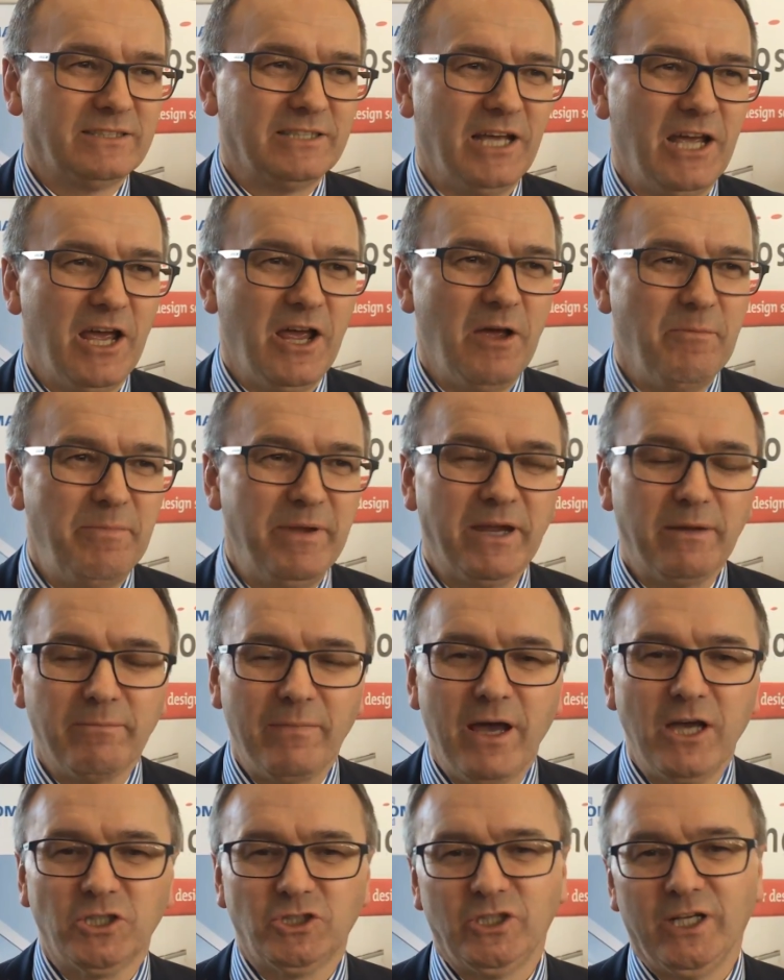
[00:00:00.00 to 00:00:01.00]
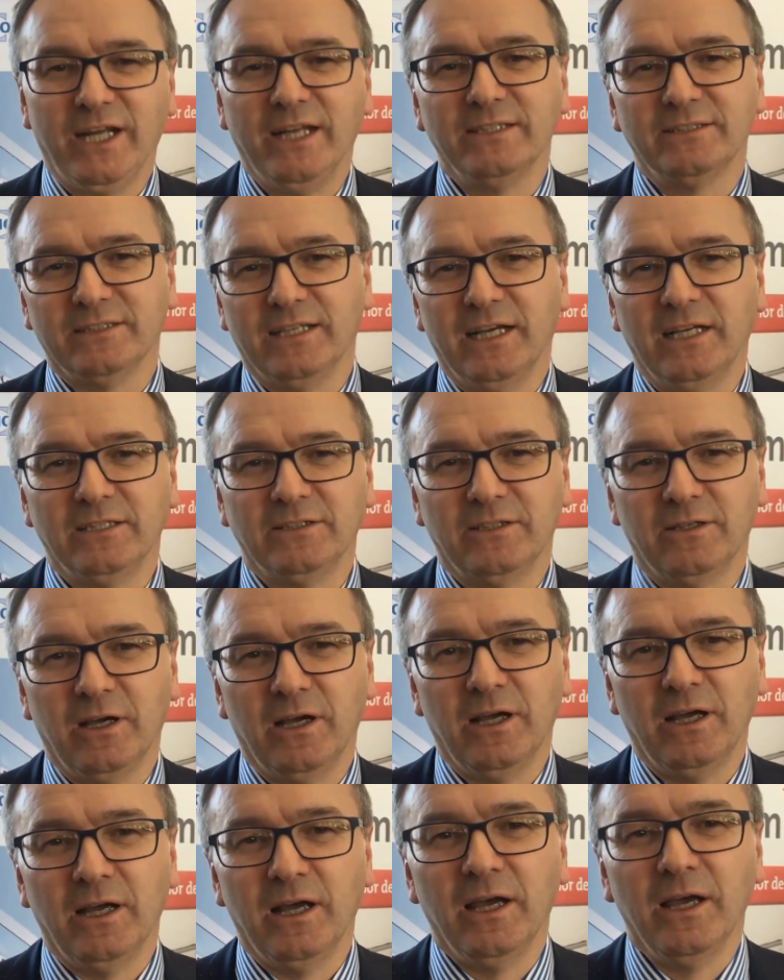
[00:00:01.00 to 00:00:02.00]
the big machines and
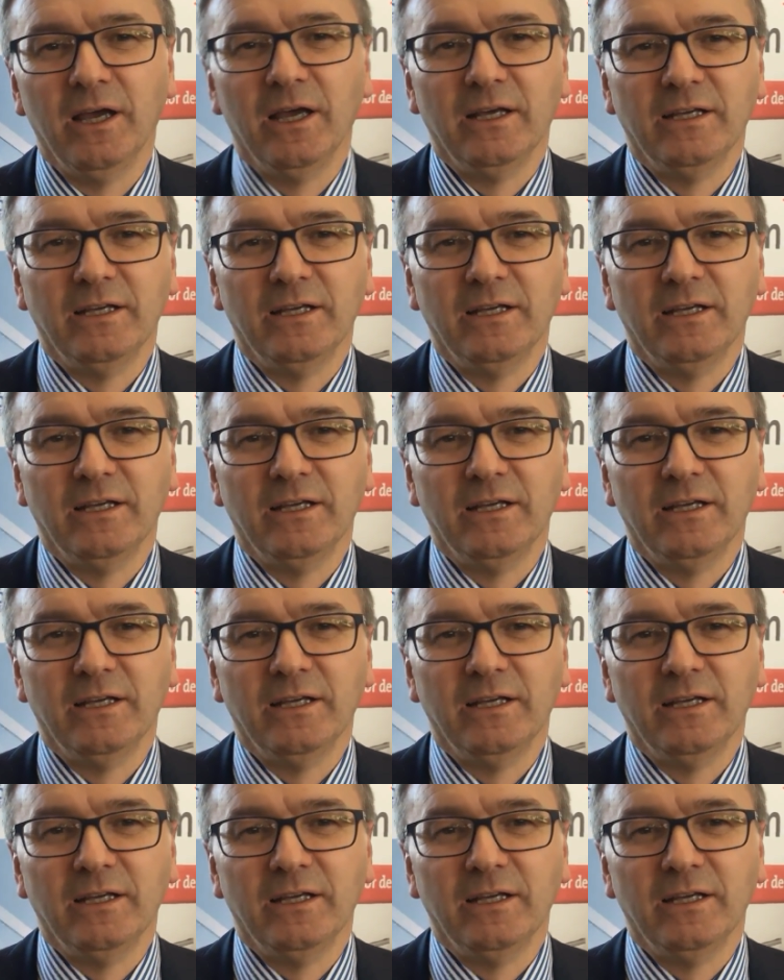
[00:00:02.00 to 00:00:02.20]
uh,